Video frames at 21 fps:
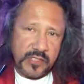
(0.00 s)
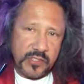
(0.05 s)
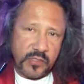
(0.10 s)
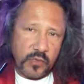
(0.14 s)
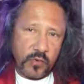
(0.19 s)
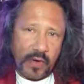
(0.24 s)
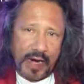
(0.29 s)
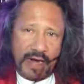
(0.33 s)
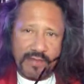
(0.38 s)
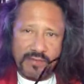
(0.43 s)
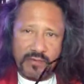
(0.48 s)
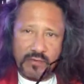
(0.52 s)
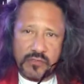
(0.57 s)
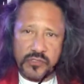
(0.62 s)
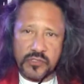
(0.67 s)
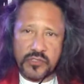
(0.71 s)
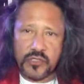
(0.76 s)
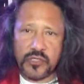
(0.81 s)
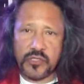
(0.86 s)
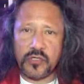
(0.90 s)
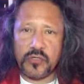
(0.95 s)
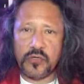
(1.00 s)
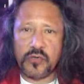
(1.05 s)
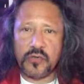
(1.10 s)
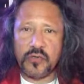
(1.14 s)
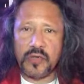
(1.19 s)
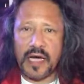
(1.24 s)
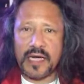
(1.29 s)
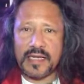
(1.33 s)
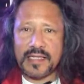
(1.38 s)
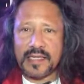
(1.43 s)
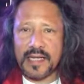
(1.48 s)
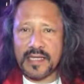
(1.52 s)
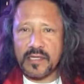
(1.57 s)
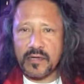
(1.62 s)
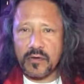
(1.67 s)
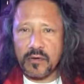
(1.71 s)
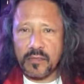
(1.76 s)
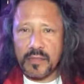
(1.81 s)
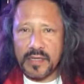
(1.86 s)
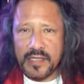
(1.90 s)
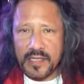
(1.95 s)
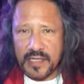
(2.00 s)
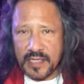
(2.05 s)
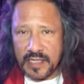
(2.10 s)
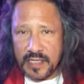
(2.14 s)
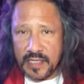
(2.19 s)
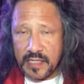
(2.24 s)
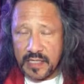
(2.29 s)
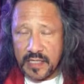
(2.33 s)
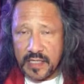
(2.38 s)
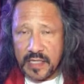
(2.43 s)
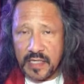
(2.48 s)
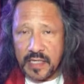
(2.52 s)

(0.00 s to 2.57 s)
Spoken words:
travels to Atletico Madrid,